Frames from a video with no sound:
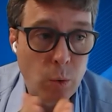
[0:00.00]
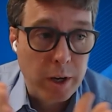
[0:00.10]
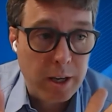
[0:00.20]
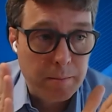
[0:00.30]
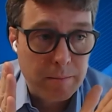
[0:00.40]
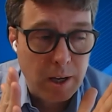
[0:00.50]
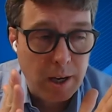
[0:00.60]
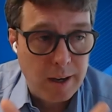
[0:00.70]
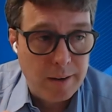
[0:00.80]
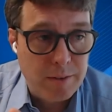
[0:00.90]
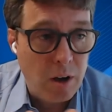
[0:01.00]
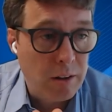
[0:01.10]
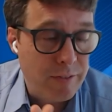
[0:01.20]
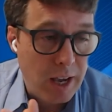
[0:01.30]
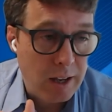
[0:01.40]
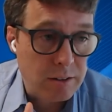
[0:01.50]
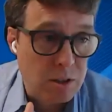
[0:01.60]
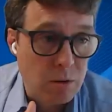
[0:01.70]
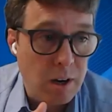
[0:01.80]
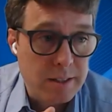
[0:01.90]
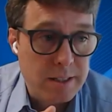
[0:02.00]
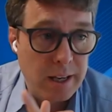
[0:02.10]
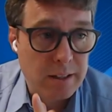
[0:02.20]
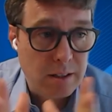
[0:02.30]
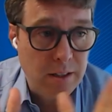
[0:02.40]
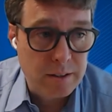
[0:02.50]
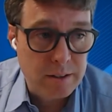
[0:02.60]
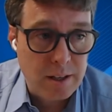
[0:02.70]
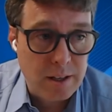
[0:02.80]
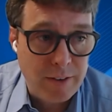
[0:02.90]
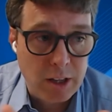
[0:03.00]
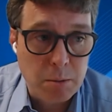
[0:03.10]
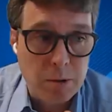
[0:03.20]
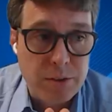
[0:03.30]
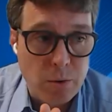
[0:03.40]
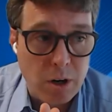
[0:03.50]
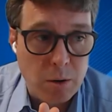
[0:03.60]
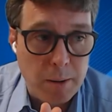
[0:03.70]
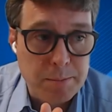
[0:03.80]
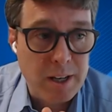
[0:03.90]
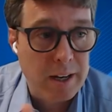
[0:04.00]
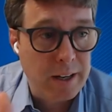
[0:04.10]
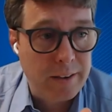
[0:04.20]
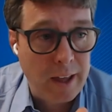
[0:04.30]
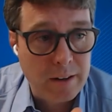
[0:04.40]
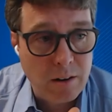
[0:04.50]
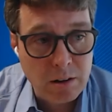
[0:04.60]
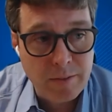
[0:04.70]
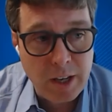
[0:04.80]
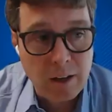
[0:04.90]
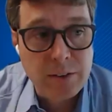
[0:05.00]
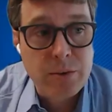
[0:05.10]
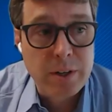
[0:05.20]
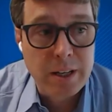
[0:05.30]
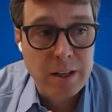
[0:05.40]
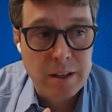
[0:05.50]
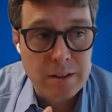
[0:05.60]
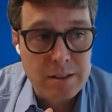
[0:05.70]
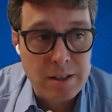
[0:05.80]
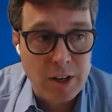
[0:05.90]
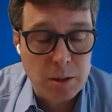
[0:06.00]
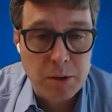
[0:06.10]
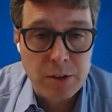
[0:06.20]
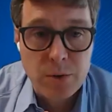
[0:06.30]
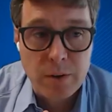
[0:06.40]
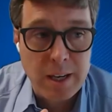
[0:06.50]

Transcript: we can, all of the L2 content is available through our website, and then all of the L3 is available through